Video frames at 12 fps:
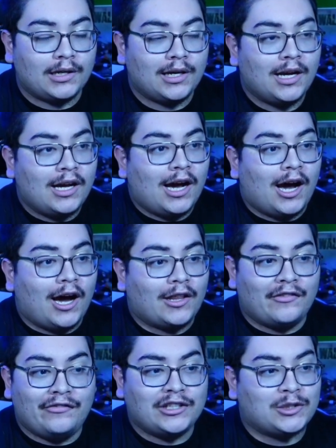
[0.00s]
but uh,
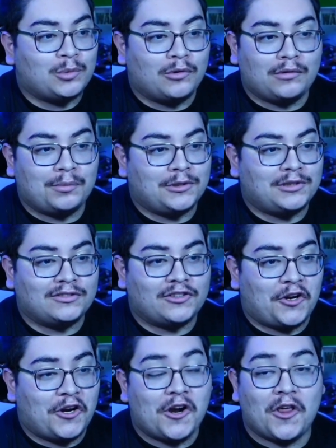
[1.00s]
the visuals were
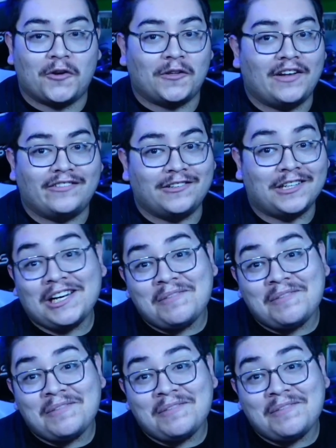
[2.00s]
just on another level,